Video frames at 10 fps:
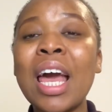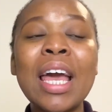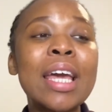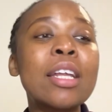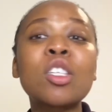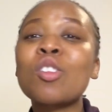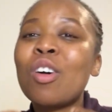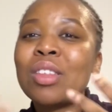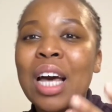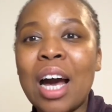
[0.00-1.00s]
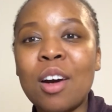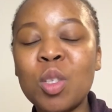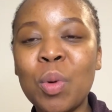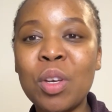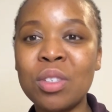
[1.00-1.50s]
it is not the house
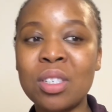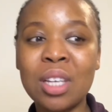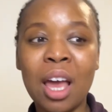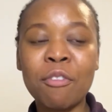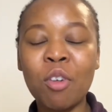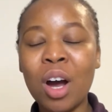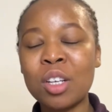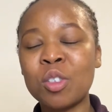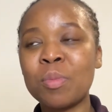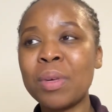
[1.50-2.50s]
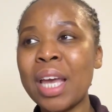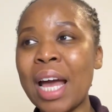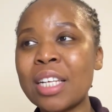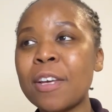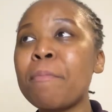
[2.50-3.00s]
where you desire for us to be at.